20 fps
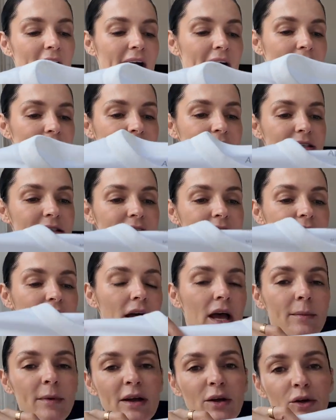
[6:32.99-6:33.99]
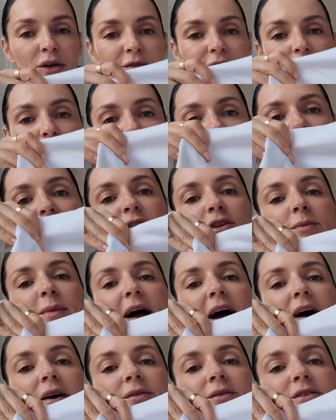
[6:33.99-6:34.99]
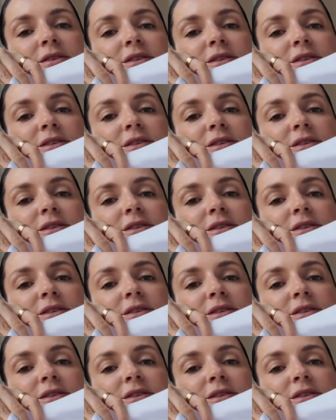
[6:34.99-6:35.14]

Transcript: And I got it for £22.